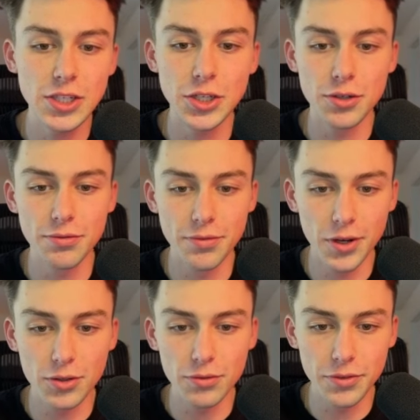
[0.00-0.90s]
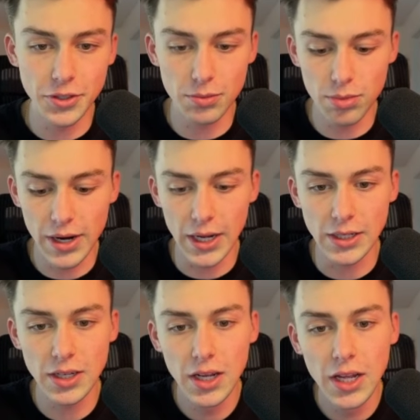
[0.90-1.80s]
your funnel for your brand.
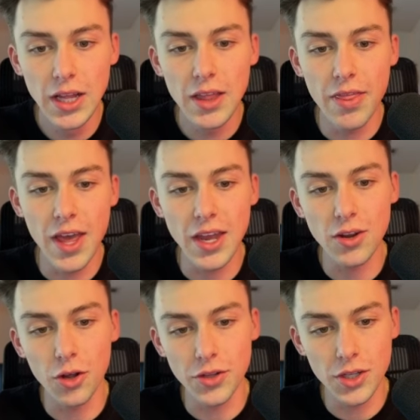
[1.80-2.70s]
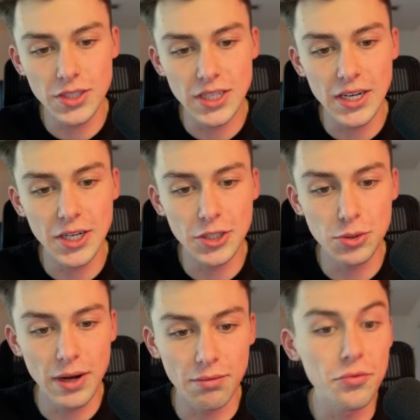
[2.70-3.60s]
Then on the other side here, you
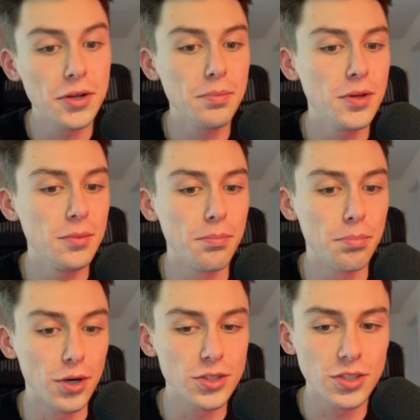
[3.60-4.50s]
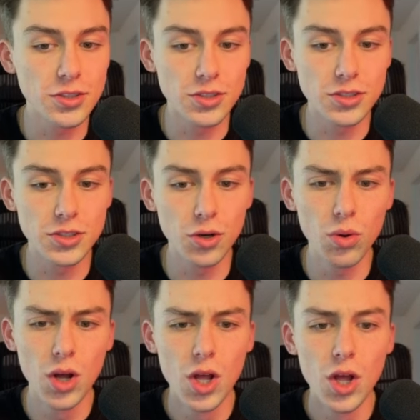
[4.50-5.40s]
have repeat purchasers. So
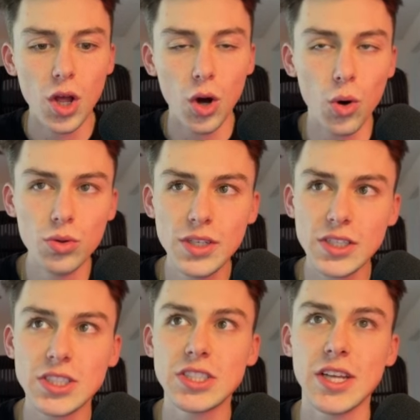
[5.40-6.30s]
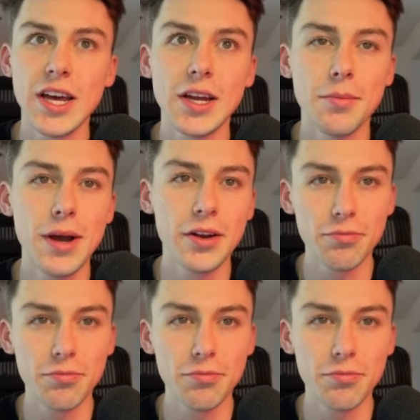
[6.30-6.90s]
only a set amount of